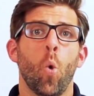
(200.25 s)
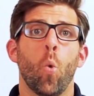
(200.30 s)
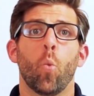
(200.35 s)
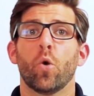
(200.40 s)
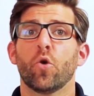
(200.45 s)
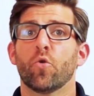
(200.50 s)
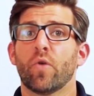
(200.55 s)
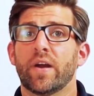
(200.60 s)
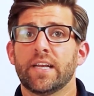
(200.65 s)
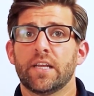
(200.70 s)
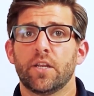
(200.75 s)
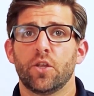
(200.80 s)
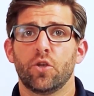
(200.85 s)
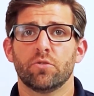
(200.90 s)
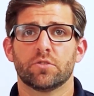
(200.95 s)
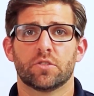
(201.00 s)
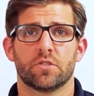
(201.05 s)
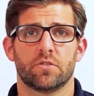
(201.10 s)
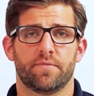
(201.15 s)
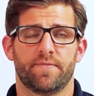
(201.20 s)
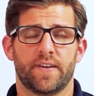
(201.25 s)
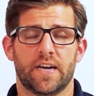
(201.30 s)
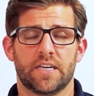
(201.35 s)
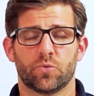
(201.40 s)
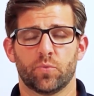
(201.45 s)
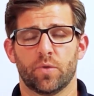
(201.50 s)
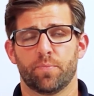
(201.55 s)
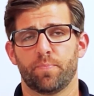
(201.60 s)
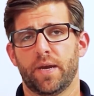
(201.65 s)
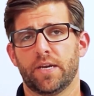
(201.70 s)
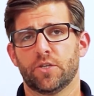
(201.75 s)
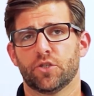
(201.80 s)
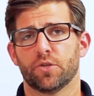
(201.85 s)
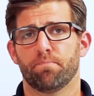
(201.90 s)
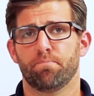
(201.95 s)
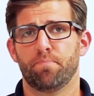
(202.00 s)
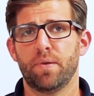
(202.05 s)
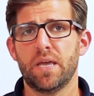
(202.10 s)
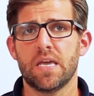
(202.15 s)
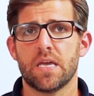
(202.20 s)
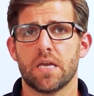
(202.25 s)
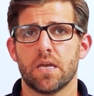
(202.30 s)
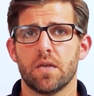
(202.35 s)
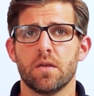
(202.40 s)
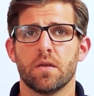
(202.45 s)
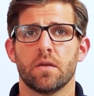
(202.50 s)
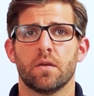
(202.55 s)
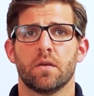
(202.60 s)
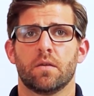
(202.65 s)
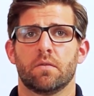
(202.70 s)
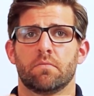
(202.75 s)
When ready to use the device with patient B,